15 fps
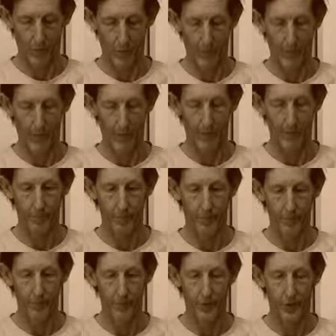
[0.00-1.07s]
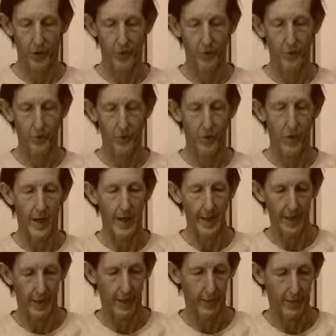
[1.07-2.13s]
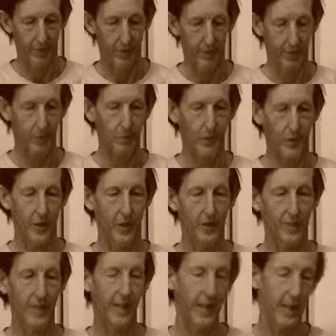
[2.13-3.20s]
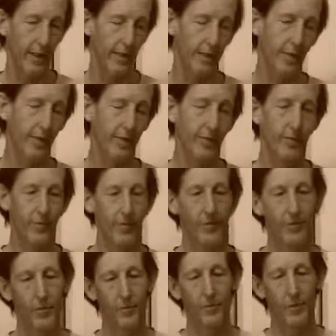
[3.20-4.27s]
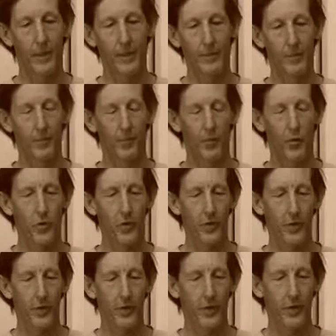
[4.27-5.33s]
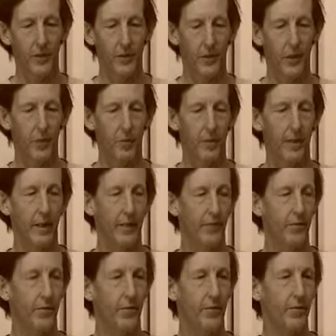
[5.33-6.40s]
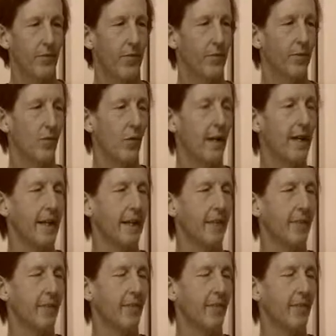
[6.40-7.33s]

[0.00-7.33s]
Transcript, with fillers: I, I'm starting to write some stuff again. I, my fourth or fifth installment of, of writing.